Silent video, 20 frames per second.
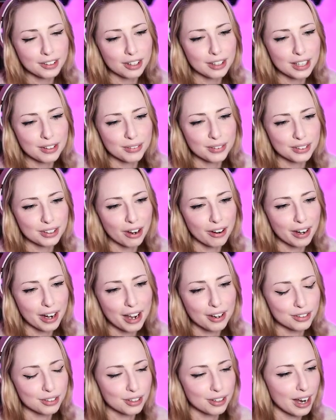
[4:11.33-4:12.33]
I don't even know
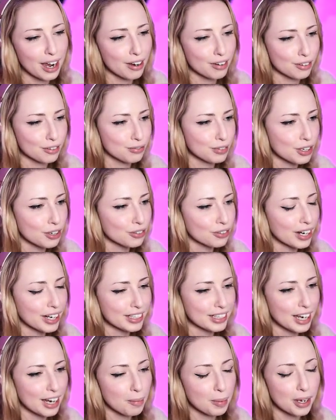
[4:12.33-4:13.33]
how to how to feel
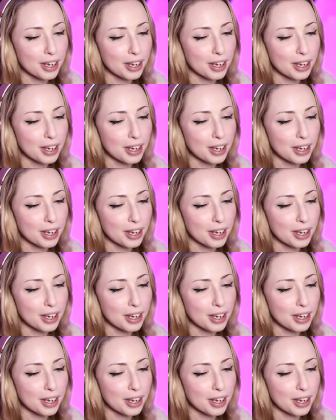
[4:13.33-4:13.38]
right now,